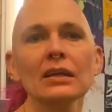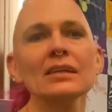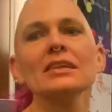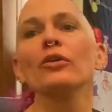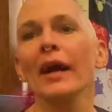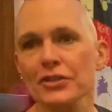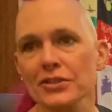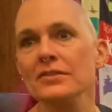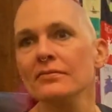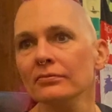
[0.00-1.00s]
Because it
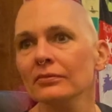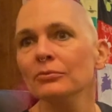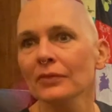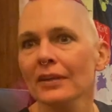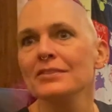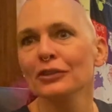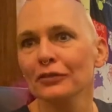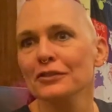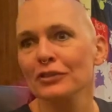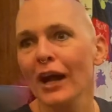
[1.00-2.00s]
crashes. The
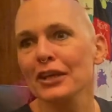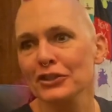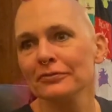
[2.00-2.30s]
servers crash.